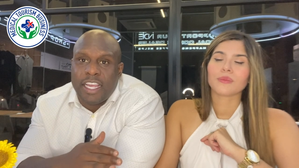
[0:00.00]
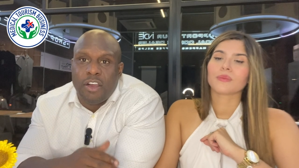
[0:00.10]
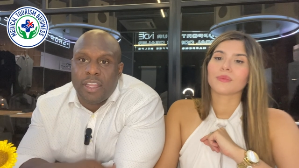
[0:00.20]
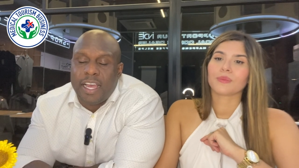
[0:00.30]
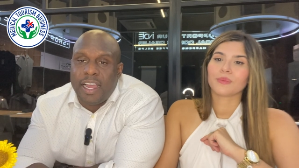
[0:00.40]
Speaker 1: there
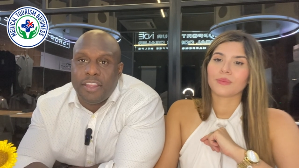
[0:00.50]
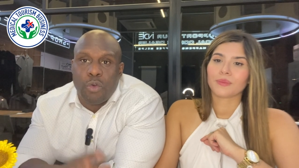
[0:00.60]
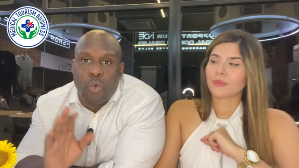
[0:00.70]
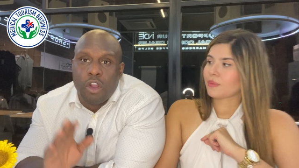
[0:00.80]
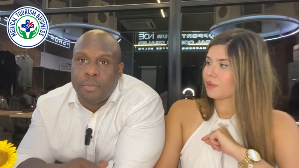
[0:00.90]
online. The
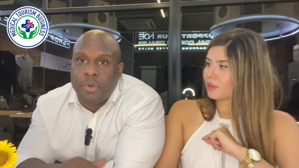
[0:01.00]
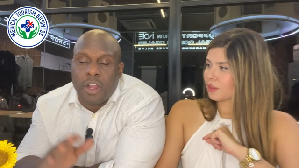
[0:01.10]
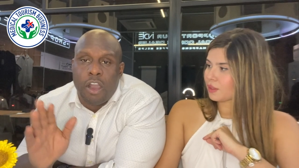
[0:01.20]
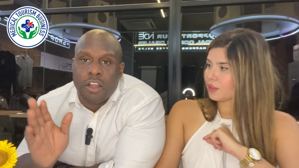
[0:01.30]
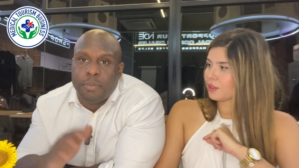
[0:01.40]

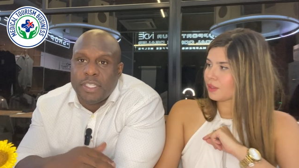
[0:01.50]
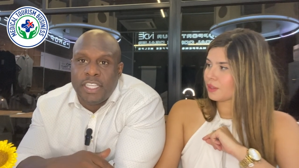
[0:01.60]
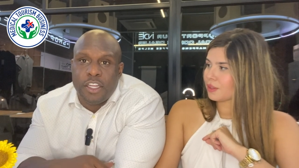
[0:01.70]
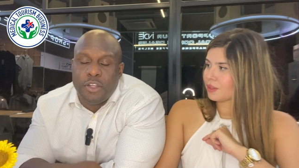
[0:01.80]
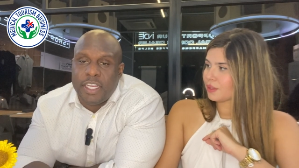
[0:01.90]
workbook, all the
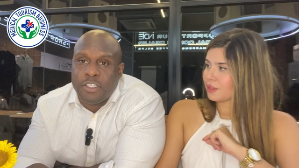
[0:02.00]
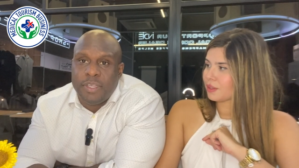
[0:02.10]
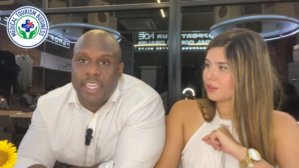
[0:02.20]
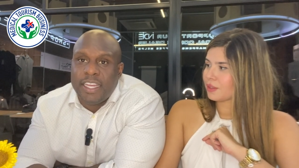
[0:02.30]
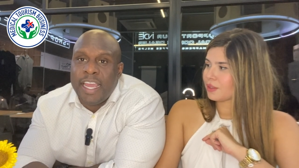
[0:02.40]
material that you
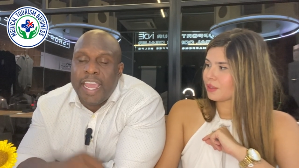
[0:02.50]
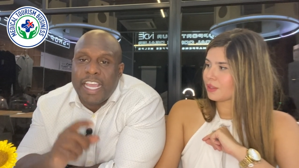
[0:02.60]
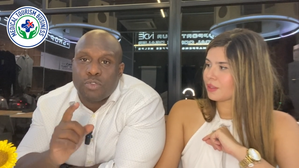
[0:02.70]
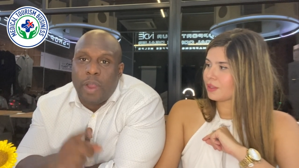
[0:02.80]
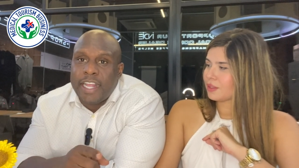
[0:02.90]
need
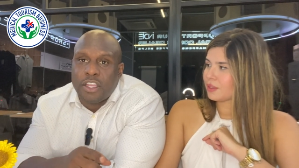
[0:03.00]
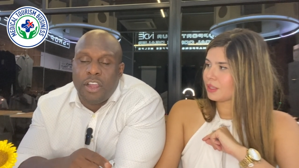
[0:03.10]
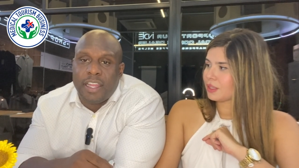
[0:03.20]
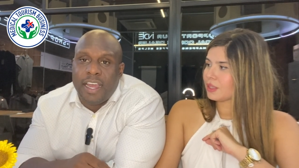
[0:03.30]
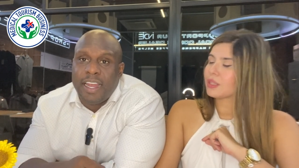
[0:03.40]
is right there
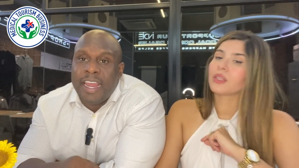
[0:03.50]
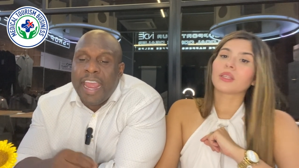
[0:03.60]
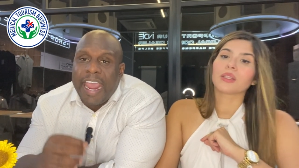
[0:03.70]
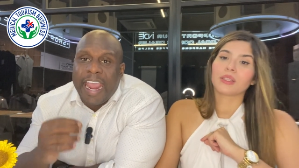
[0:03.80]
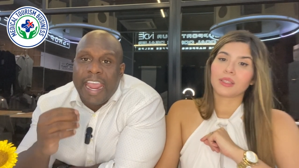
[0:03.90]
online.
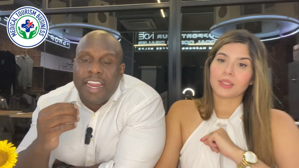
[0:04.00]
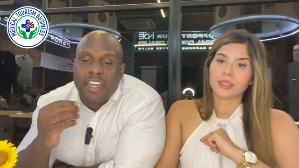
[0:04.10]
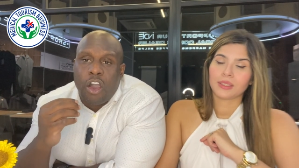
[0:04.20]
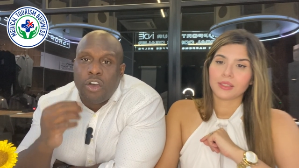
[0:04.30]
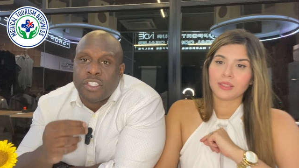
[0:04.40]

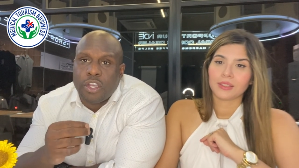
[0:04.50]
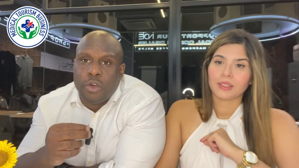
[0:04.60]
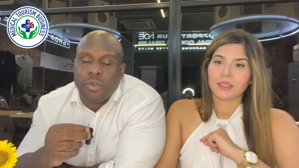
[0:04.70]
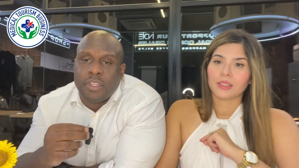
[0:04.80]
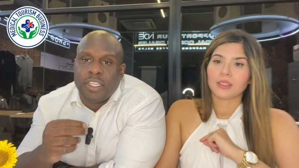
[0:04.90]
And
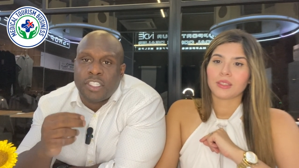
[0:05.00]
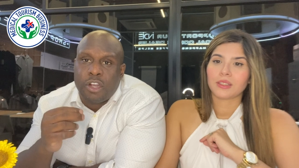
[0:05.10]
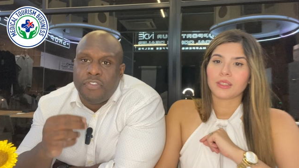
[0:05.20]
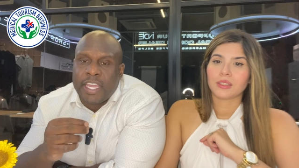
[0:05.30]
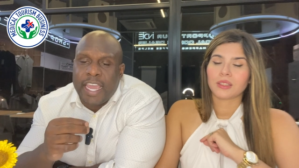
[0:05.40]
also the
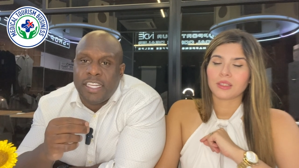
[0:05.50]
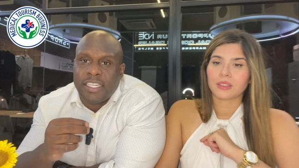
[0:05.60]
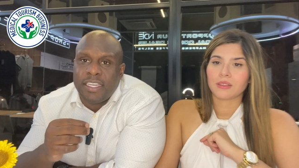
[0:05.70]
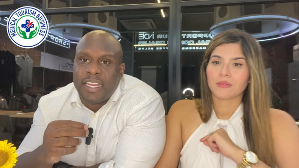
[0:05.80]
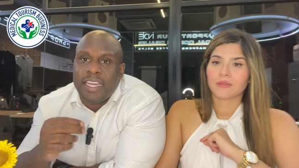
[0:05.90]

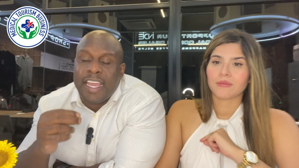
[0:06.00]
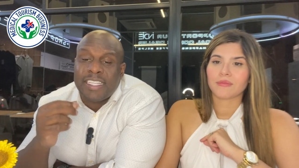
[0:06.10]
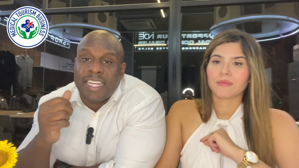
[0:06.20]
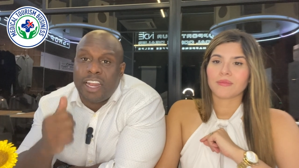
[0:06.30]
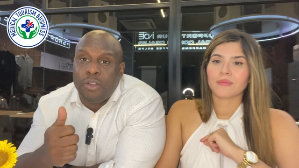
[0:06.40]
certification,
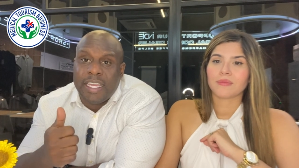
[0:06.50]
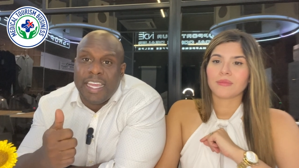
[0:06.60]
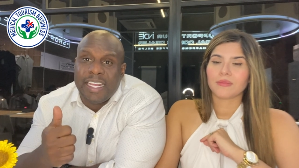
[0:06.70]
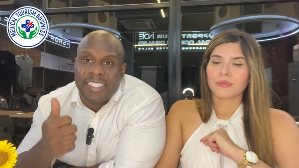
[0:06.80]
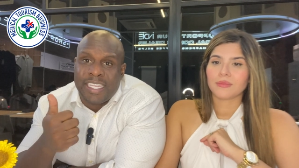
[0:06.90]
it's not only
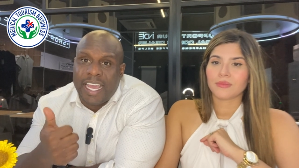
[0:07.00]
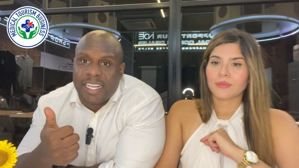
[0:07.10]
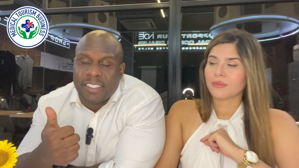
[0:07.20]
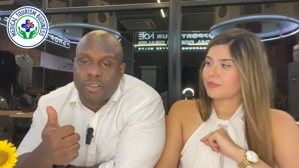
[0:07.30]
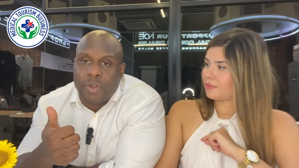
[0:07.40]
in
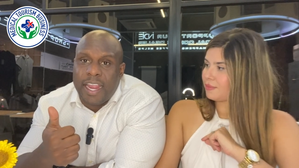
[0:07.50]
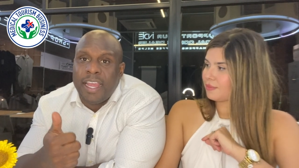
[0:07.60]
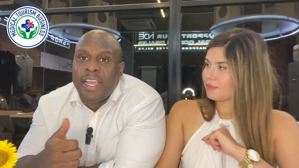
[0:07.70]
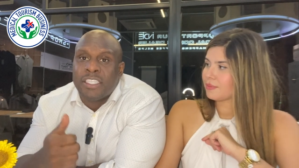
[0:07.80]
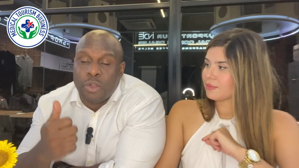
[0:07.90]
text, right?
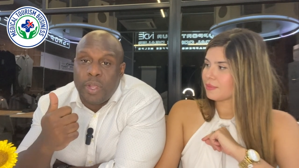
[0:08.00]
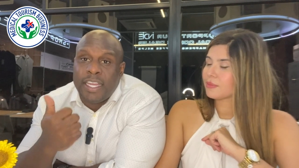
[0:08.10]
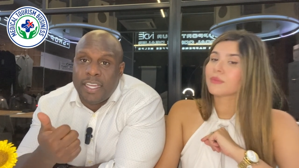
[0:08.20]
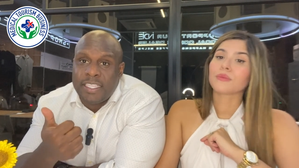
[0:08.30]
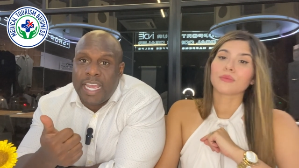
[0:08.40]
So
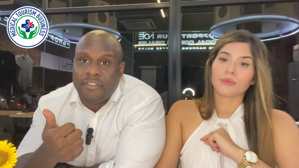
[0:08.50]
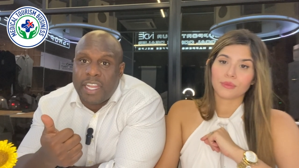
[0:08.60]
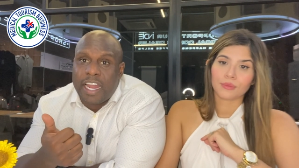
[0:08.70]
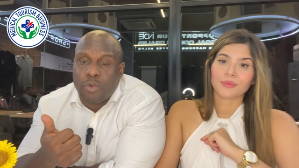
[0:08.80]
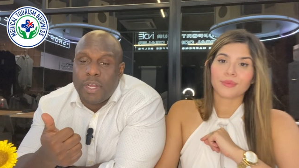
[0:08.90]
it does have a
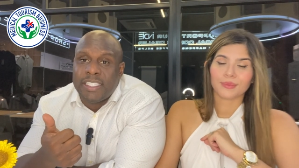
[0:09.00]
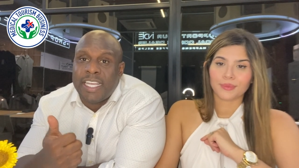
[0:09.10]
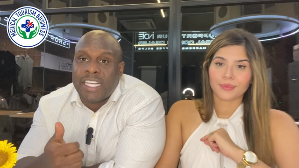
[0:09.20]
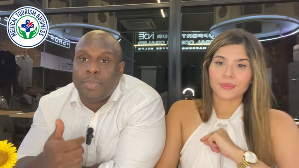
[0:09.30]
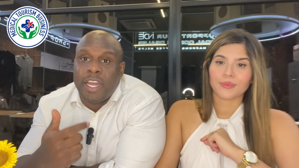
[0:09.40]
lot of written
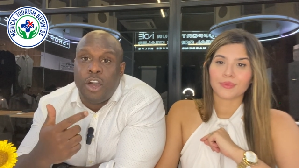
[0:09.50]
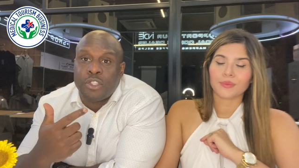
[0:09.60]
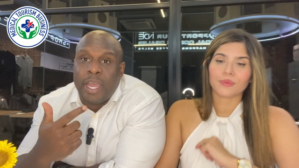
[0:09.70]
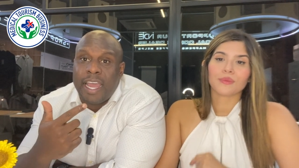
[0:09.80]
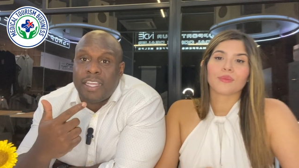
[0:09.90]
text, but it
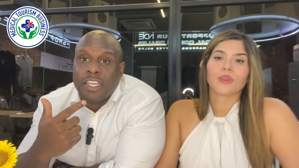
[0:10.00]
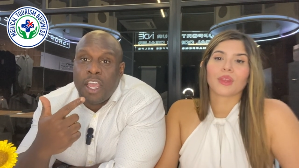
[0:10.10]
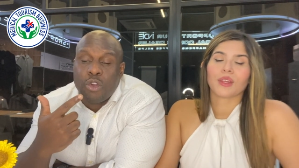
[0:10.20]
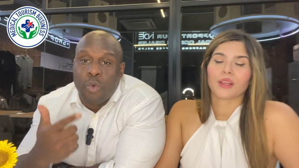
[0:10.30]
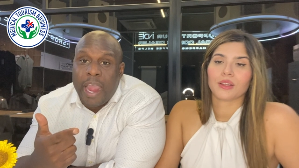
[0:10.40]
also has
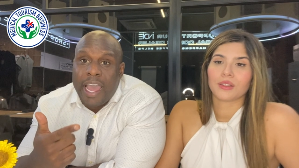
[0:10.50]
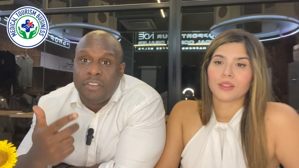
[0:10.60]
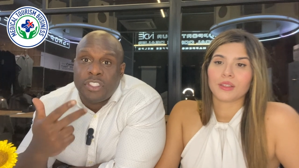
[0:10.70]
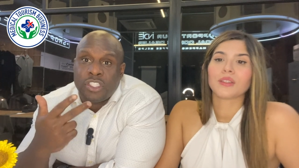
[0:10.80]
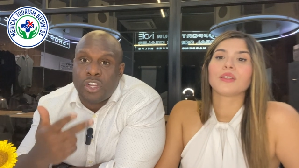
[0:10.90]

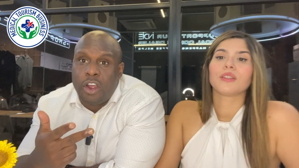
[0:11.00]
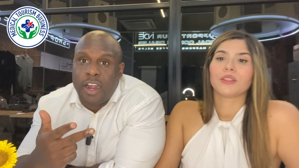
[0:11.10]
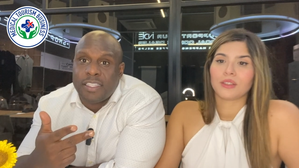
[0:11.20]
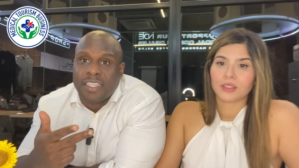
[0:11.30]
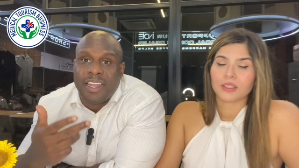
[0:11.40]
graphs,
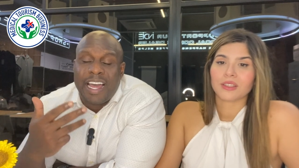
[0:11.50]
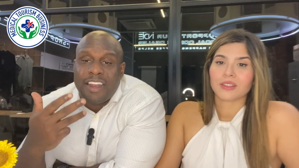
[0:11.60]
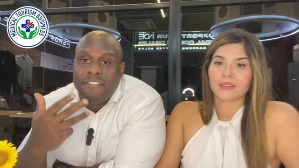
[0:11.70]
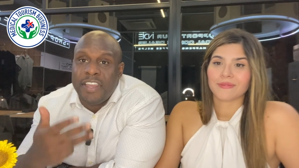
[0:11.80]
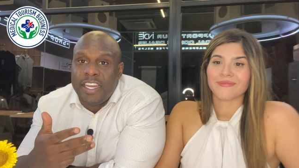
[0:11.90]
charts, a lot
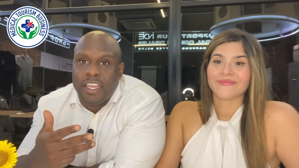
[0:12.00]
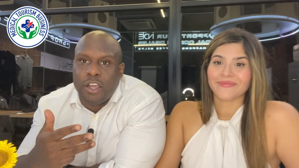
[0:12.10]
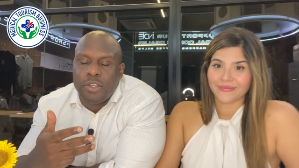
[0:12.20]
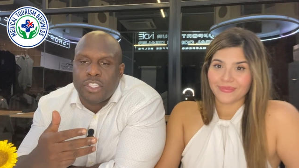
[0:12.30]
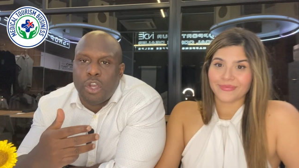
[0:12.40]
of
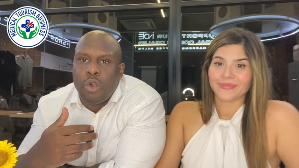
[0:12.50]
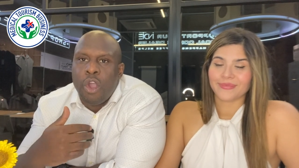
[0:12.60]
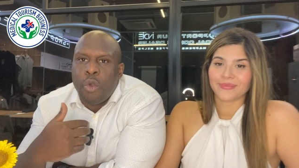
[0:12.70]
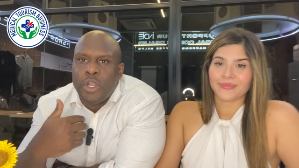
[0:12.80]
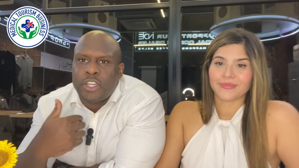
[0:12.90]
videos. So
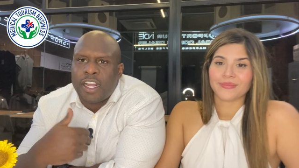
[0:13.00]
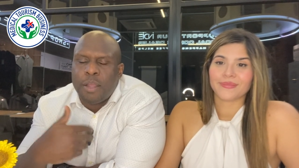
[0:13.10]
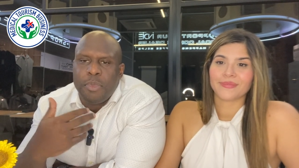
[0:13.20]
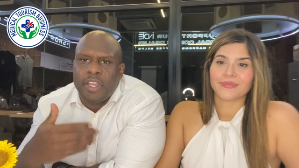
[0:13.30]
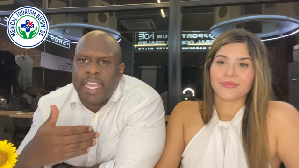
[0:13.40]
we try to
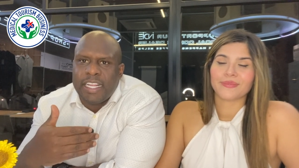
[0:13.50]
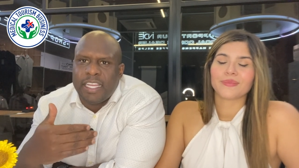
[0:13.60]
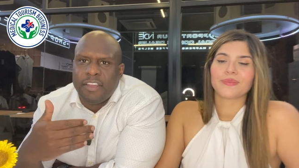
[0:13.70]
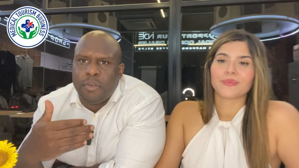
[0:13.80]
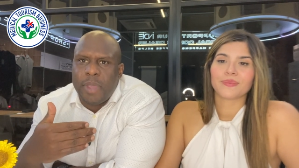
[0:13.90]
communicate
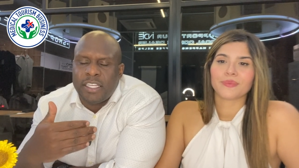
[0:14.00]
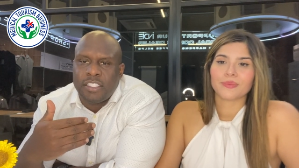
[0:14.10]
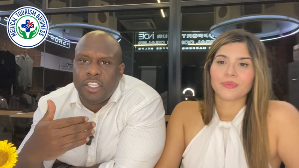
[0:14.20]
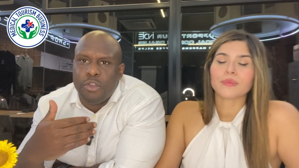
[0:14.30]
the information to